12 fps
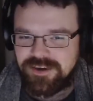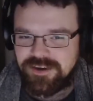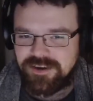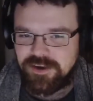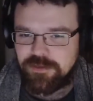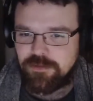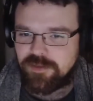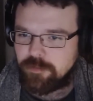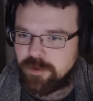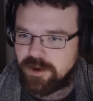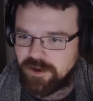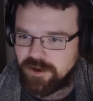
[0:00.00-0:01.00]
I thought they
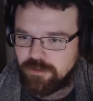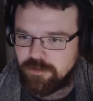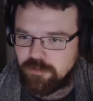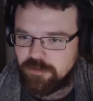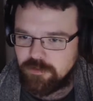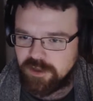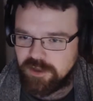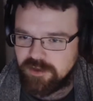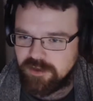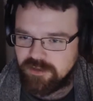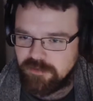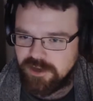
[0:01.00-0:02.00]
weren't. I thought it was White
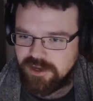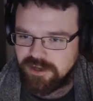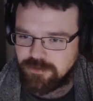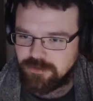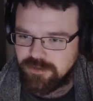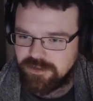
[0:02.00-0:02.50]
Scars and Blood Angels.